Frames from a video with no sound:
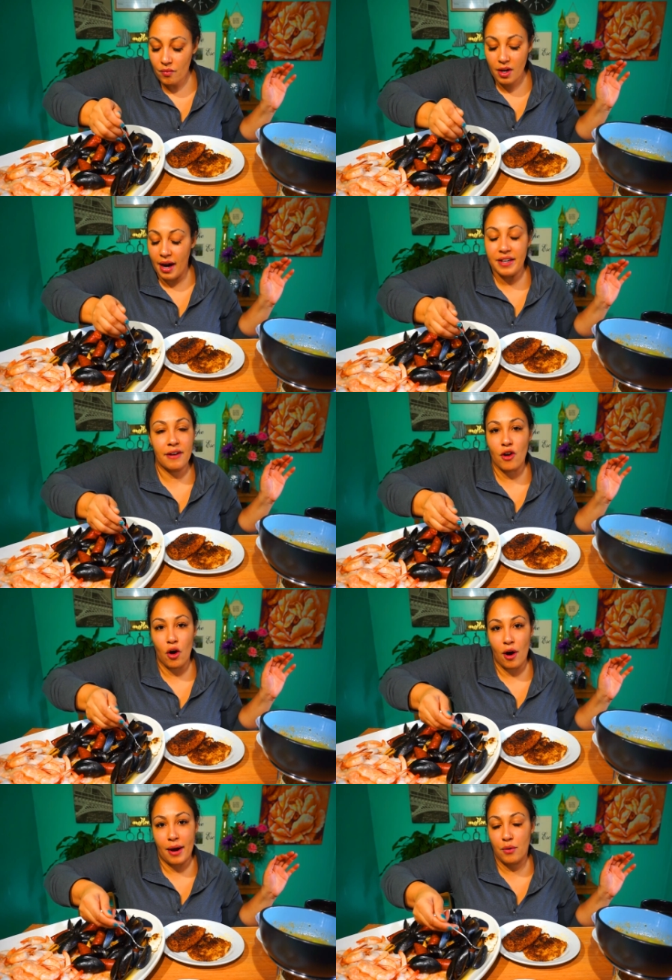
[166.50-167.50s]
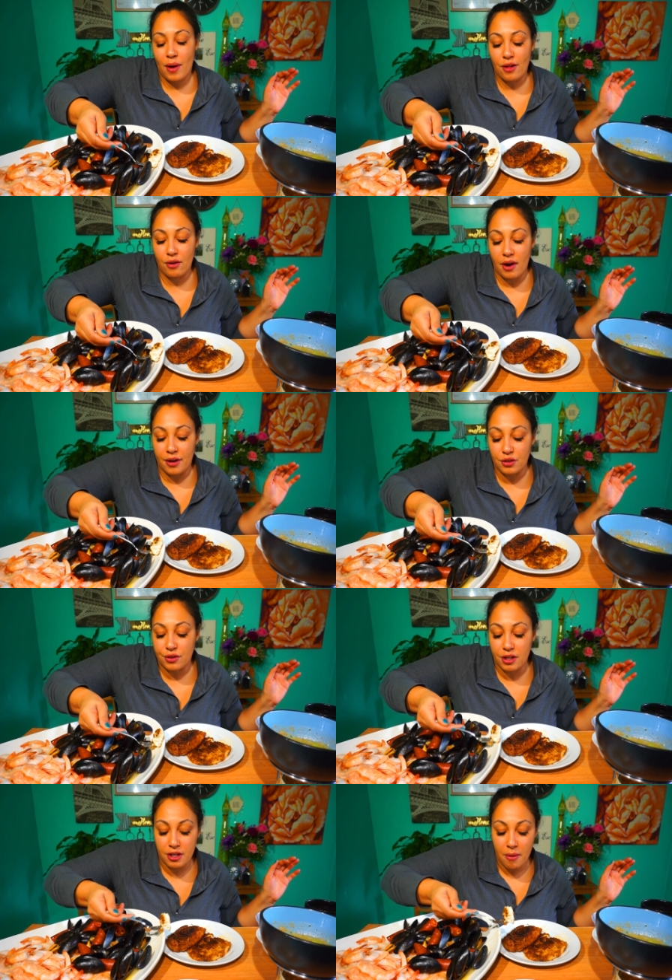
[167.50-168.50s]
I would rather
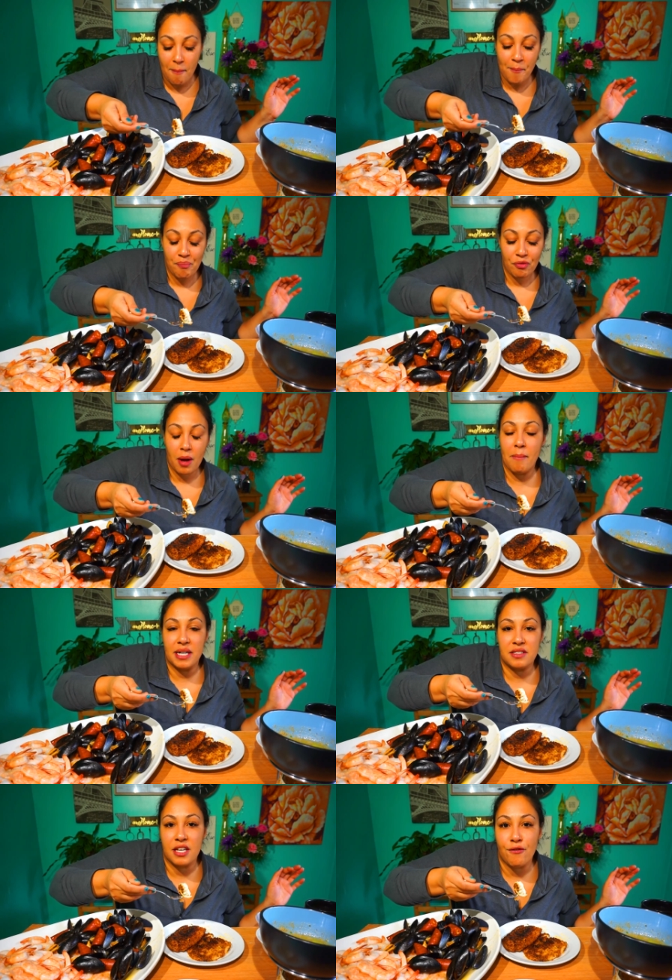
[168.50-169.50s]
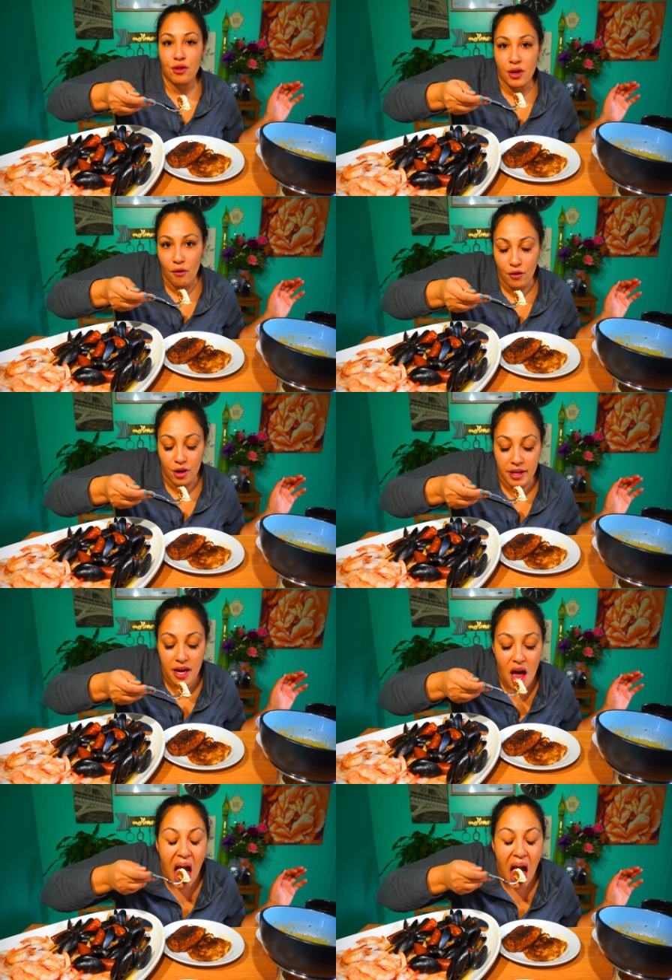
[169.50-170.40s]
undercook my seafood than overcook it.